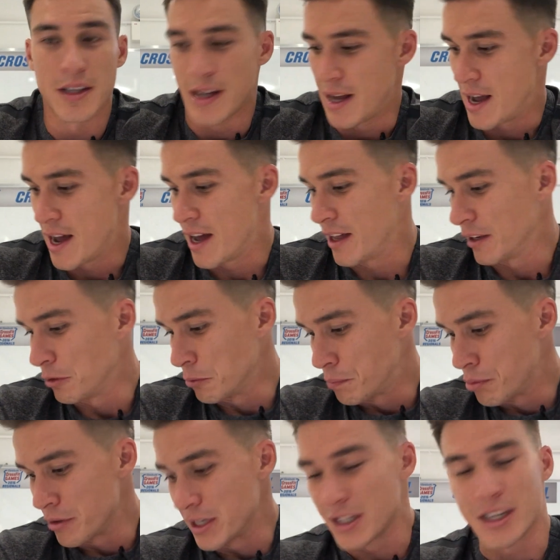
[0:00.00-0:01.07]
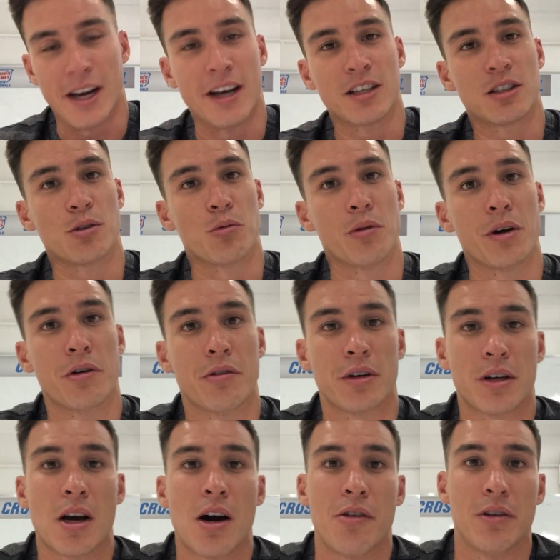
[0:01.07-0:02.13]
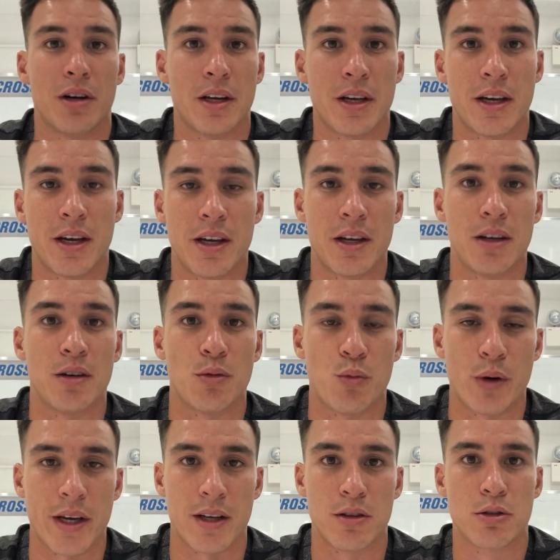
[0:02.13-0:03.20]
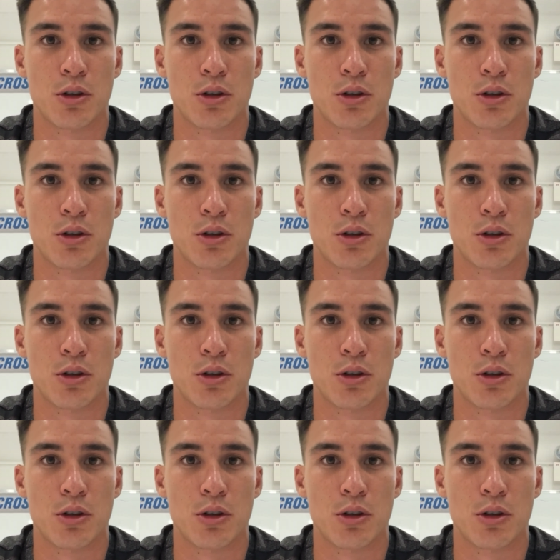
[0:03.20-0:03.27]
A little precursor, we're currently in week